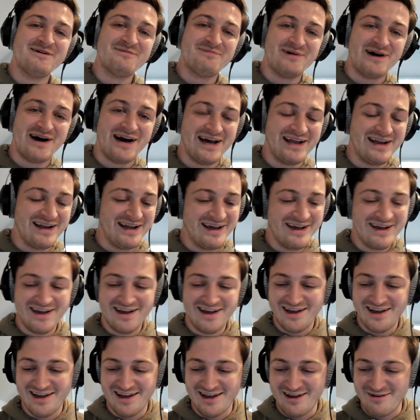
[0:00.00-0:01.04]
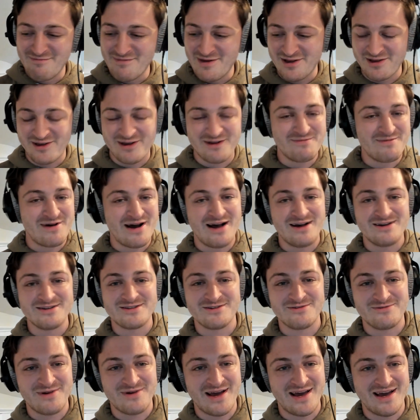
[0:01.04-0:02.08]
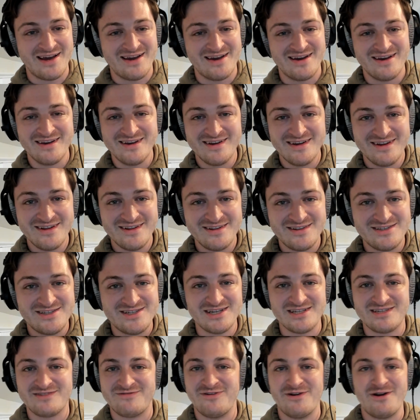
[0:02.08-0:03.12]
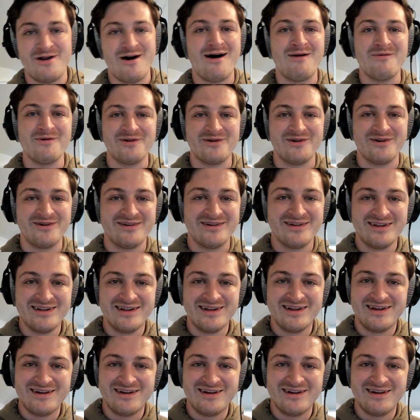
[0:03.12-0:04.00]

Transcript: But A Million Miles Away, just phenomenal.